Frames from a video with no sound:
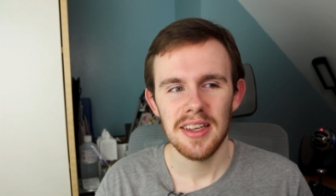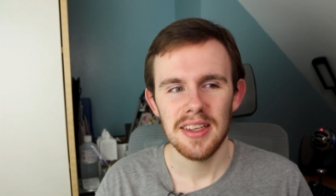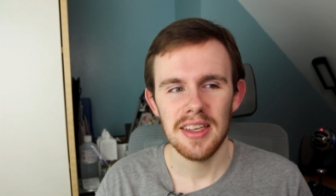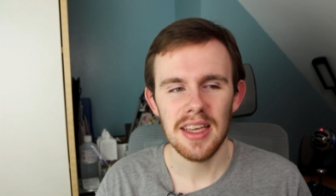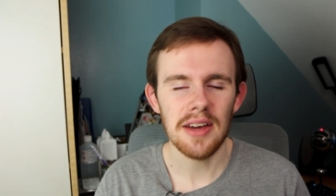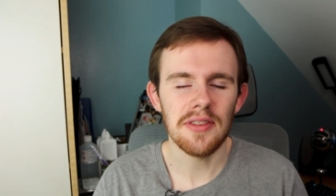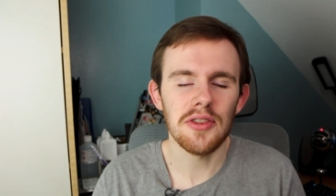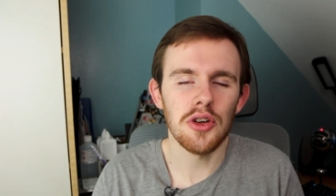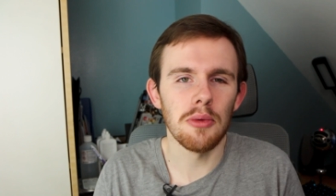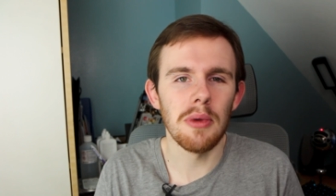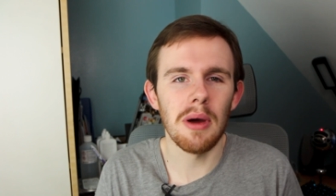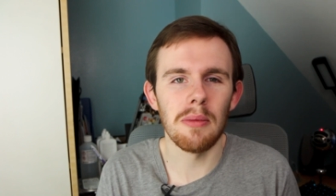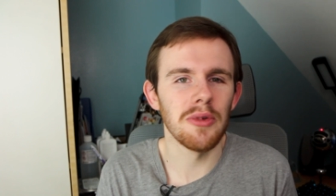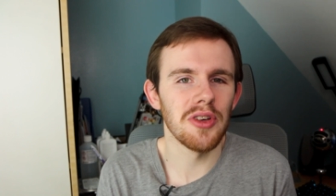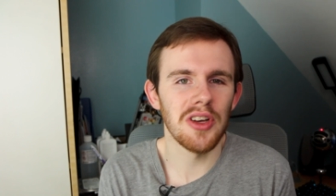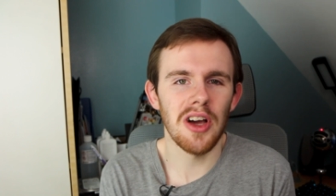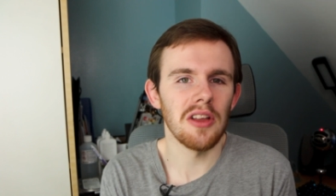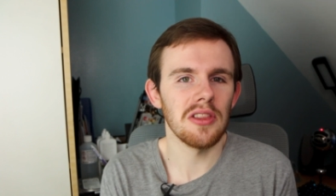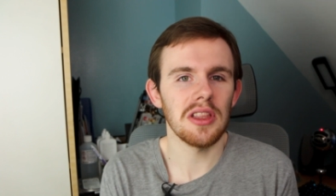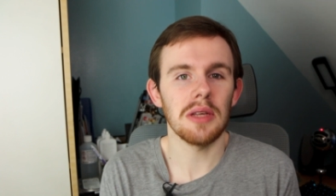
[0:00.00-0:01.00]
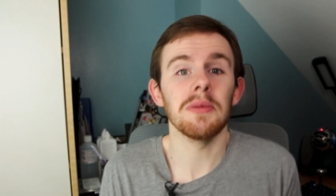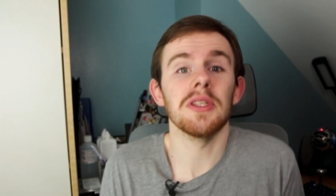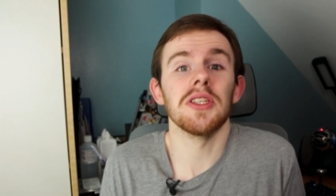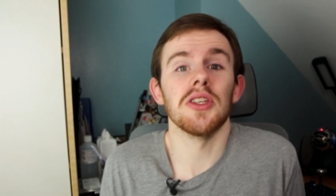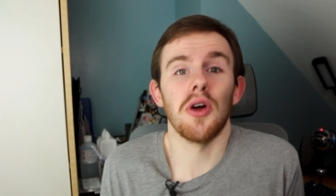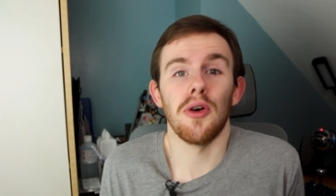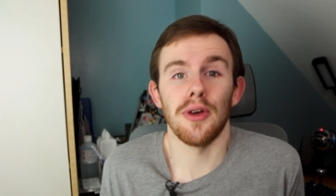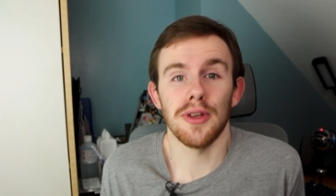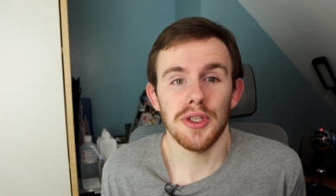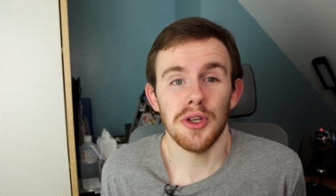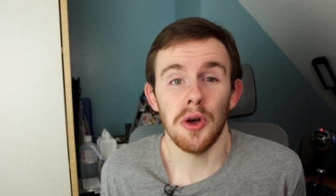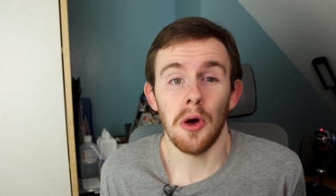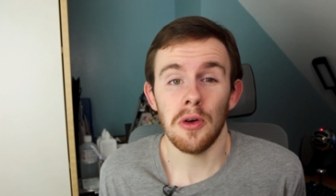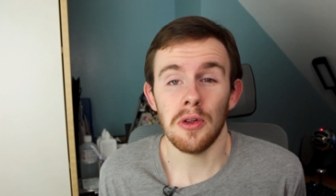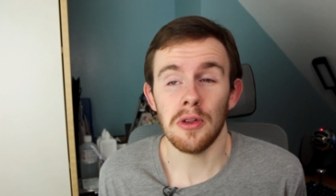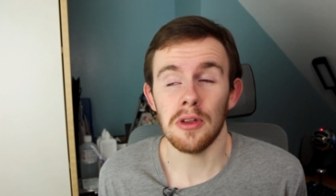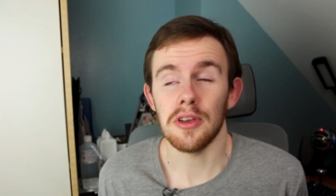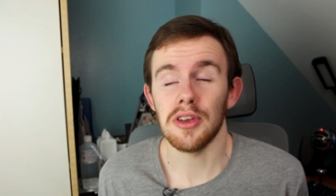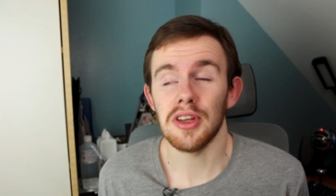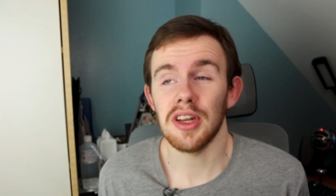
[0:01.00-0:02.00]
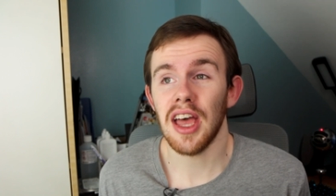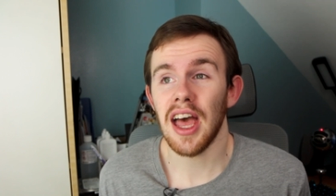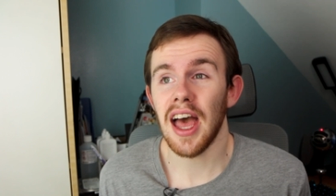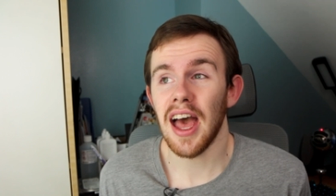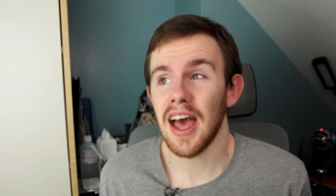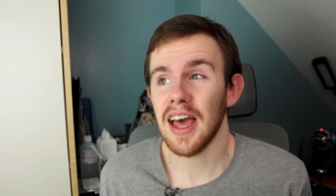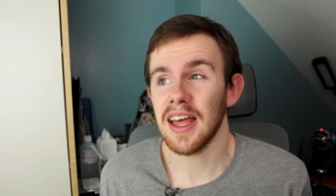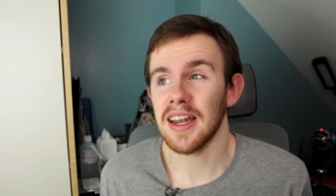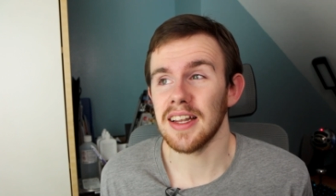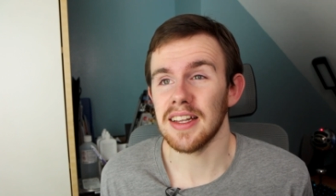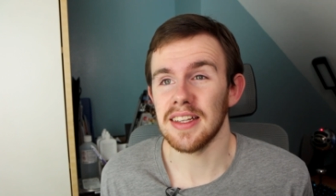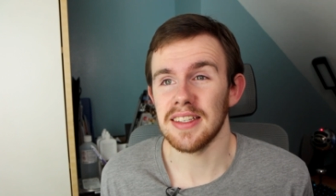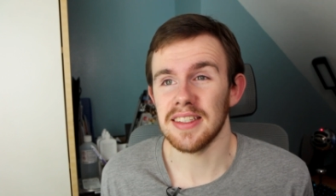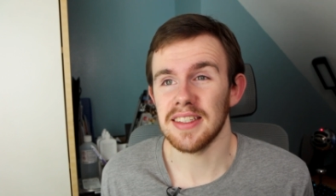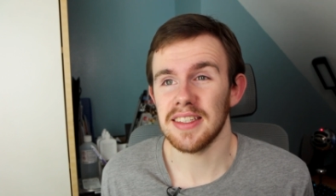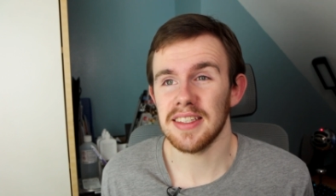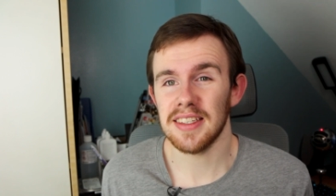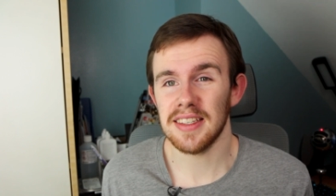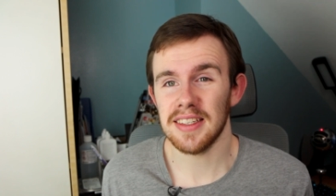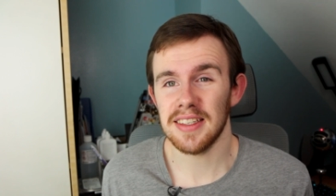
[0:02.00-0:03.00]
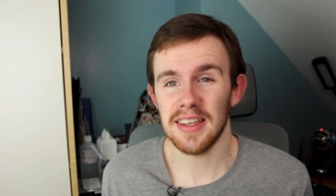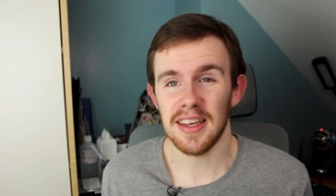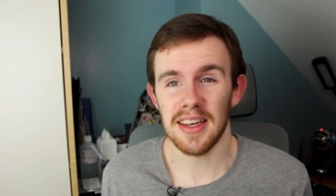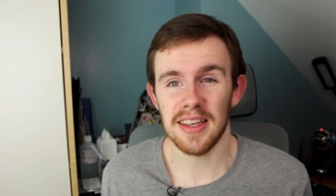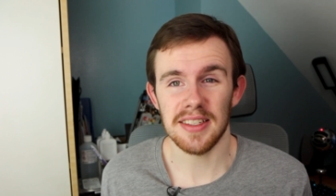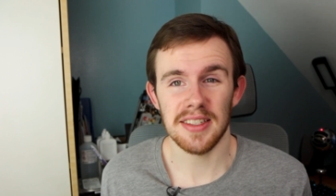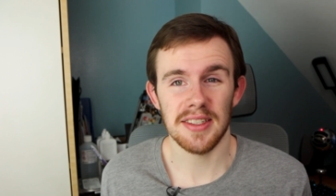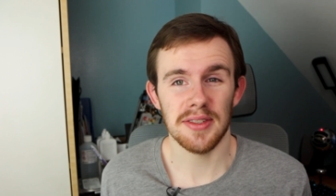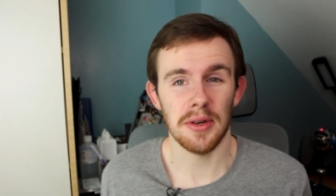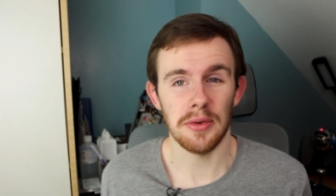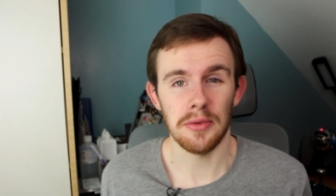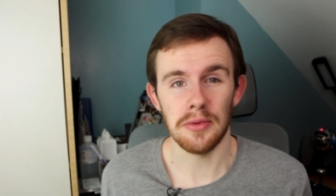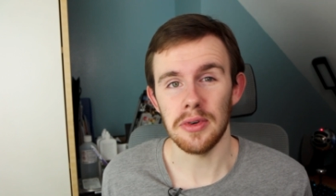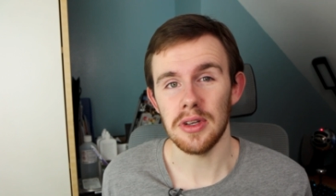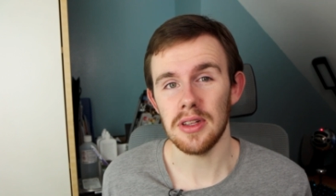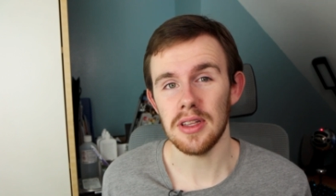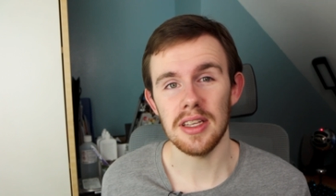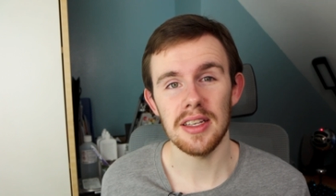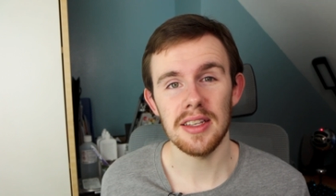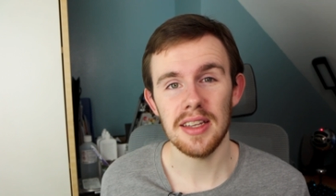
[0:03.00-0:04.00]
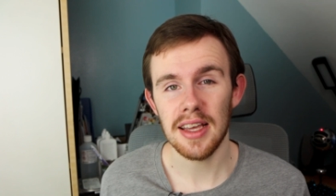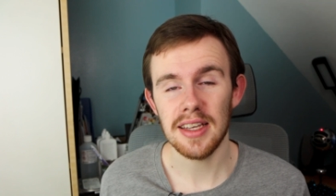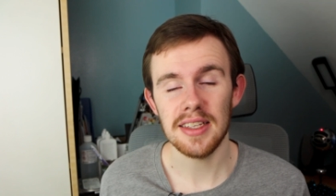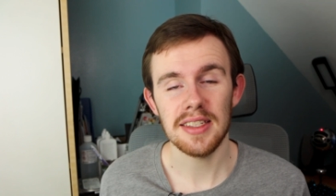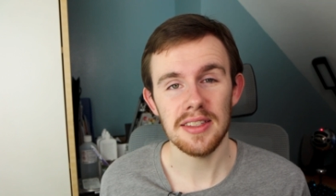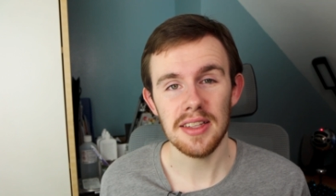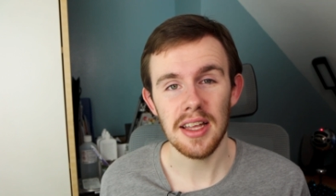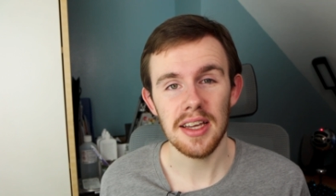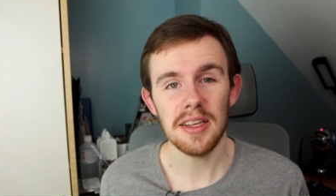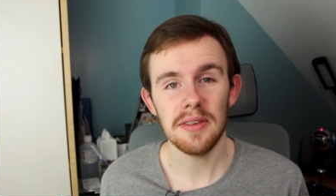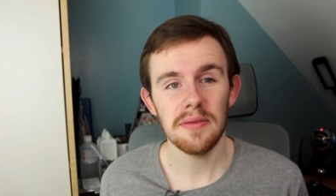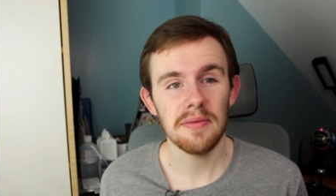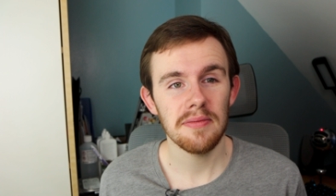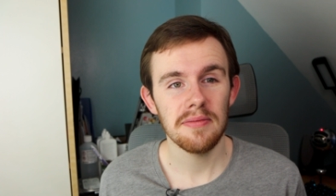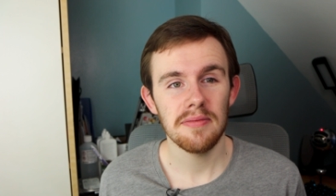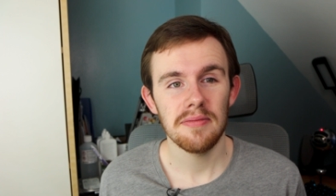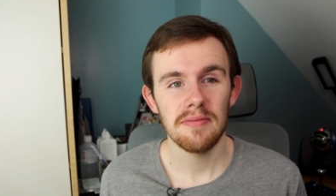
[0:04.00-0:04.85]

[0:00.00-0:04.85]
yeah, if you remember, you got unlimited hot chocolate and it's a really nice night.